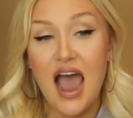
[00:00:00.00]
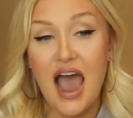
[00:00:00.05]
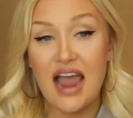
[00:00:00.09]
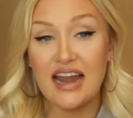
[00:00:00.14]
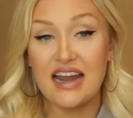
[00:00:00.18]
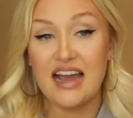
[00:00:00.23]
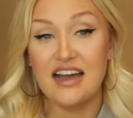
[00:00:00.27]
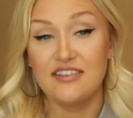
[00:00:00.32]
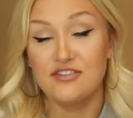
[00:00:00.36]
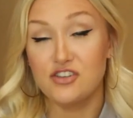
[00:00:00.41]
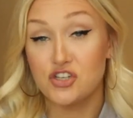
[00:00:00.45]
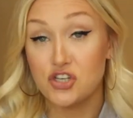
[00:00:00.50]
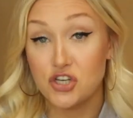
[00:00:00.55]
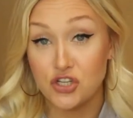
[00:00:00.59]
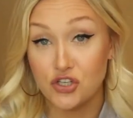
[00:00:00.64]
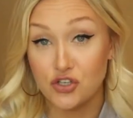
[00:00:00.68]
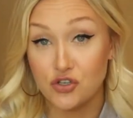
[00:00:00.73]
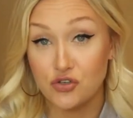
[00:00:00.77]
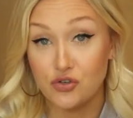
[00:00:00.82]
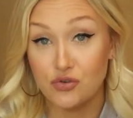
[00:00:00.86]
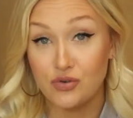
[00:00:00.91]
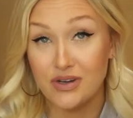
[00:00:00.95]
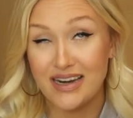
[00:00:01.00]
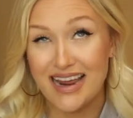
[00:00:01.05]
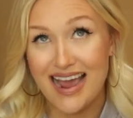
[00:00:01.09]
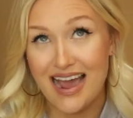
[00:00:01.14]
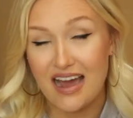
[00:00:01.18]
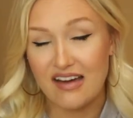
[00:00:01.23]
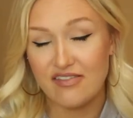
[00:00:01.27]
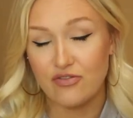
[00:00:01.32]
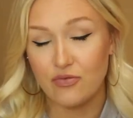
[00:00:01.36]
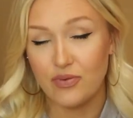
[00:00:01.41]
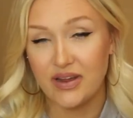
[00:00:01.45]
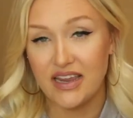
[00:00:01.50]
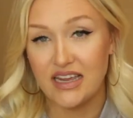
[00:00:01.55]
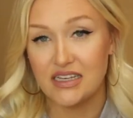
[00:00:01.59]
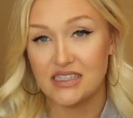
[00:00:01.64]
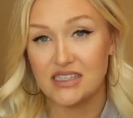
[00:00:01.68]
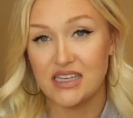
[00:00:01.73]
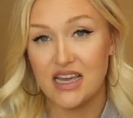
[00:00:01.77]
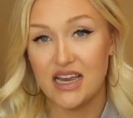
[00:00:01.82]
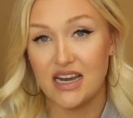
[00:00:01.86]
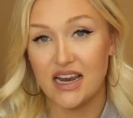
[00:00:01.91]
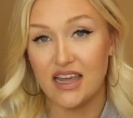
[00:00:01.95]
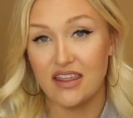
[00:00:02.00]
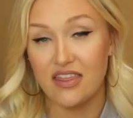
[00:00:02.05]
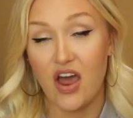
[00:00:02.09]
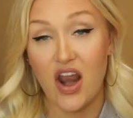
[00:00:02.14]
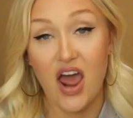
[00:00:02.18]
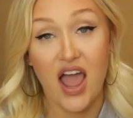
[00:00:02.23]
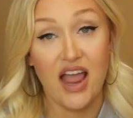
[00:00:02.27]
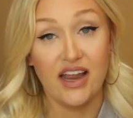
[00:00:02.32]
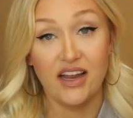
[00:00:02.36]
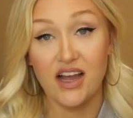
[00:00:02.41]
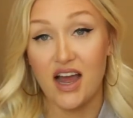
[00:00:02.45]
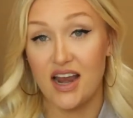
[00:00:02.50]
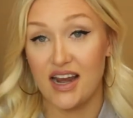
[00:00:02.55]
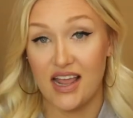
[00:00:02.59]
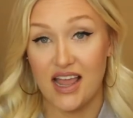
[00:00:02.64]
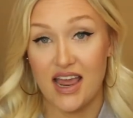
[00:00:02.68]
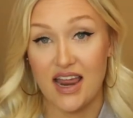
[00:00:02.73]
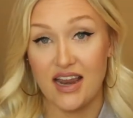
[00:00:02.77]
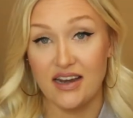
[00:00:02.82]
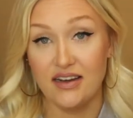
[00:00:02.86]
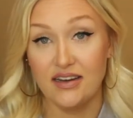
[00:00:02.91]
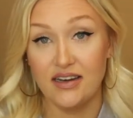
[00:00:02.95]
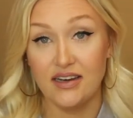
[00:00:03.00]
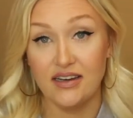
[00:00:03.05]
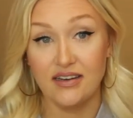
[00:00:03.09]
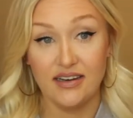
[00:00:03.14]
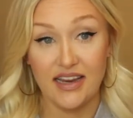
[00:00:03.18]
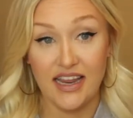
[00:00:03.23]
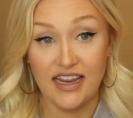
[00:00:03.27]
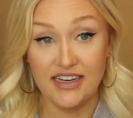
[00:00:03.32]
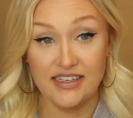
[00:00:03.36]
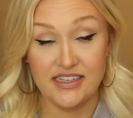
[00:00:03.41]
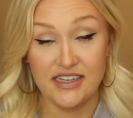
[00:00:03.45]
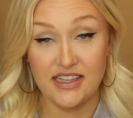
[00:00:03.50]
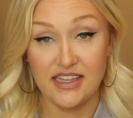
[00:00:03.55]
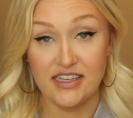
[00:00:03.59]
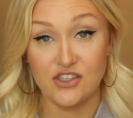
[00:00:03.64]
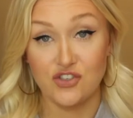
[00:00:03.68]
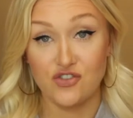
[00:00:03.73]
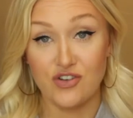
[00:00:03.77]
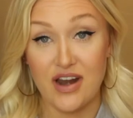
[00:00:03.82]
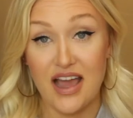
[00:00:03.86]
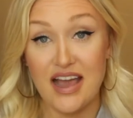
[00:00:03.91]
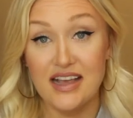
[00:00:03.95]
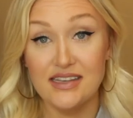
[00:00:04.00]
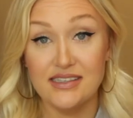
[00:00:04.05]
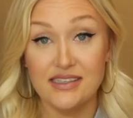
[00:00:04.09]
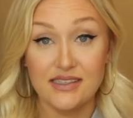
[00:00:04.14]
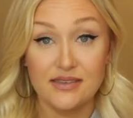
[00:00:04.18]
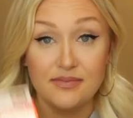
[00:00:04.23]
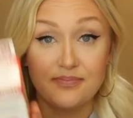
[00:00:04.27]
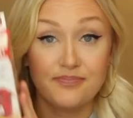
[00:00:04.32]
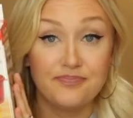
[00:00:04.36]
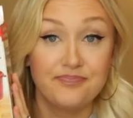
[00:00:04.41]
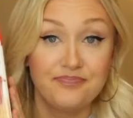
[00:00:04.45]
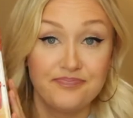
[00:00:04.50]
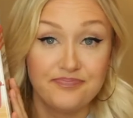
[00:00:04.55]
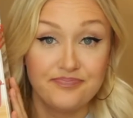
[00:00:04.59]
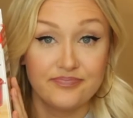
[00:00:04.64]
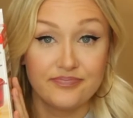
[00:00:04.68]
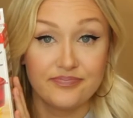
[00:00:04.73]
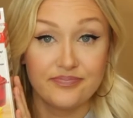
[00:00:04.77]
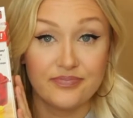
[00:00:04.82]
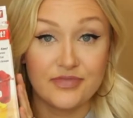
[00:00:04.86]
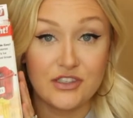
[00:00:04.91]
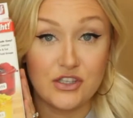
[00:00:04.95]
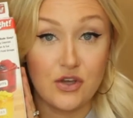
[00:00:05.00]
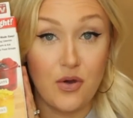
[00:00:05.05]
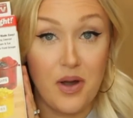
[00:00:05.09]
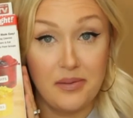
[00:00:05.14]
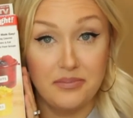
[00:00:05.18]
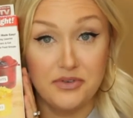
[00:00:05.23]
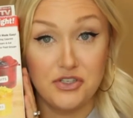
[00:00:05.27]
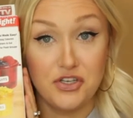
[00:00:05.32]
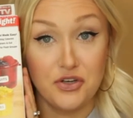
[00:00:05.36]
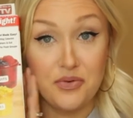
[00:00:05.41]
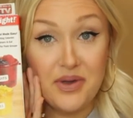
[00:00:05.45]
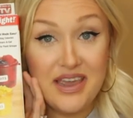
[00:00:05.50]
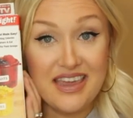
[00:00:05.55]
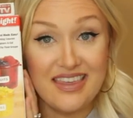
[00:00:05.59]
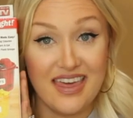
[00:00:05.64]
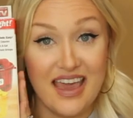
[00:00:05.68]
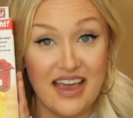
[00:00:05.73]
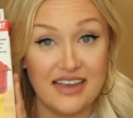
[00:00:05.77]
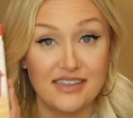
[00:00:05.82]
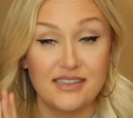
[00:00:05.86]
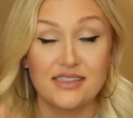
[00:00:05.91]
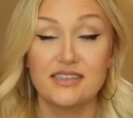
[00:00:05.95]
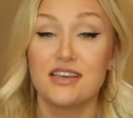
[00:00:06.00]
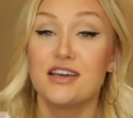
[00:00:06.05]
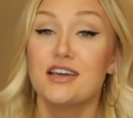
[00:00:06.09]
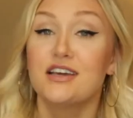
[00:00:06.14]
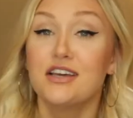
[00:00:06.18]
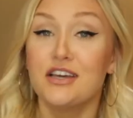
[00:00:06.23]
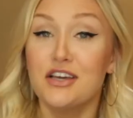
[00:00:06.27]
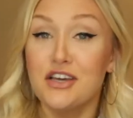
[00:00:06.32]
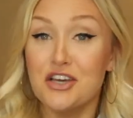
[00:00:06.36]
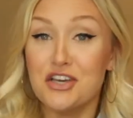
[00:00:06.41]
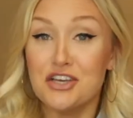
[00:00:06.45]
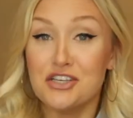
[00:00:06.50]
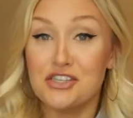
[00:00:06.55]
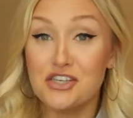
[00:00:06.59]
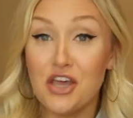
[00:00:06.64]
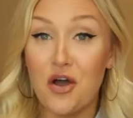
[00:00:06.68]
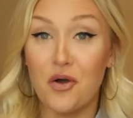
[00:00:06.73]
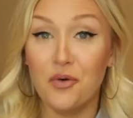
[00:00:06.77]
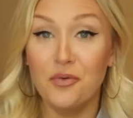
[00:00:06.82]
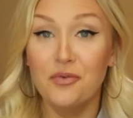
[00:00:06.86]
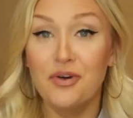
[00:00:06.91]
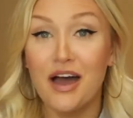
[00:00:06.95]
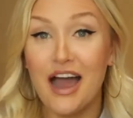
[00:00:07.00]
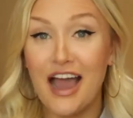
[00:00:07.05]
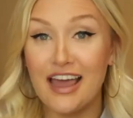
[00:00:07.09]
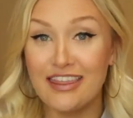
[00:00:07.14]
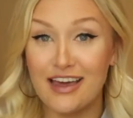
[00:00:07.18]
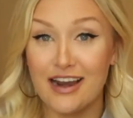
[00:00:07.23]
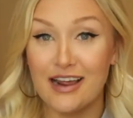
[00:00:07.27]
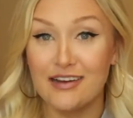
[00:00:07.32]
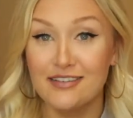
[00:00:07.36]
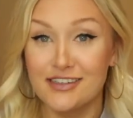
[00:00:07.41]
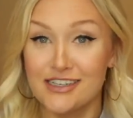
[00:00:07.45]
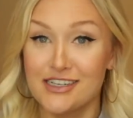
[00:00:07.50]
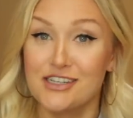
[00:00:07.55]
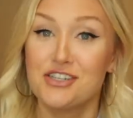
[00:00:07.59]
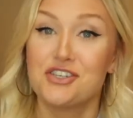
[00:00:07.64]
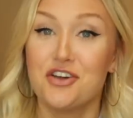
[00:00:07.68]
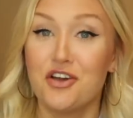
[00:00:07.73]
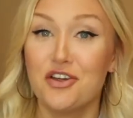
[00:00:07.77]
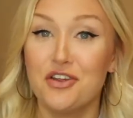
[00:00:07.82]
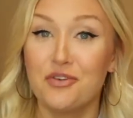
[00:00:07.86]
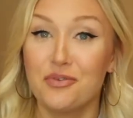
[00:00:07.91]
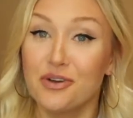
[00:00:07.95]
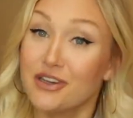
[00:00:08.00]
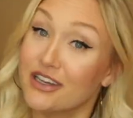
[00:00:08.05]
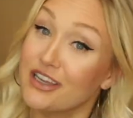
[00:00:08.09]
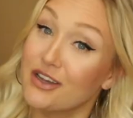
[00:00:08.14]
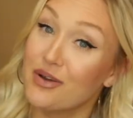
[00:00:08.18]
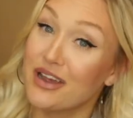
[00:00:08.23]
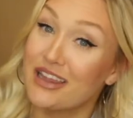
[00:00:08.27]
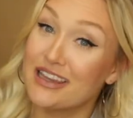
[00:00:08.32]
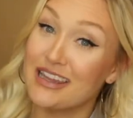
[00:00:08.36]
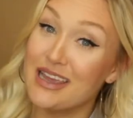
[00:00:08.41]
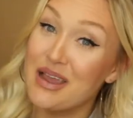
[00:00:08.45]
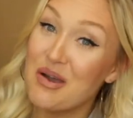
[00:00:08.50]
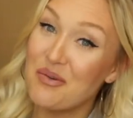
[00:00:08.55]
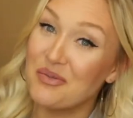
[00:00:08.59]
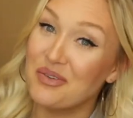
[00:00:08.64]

I have two and a half weeks and I thought I gotta get into this dress. So I'm doing this. So I thought I would just show you really quickly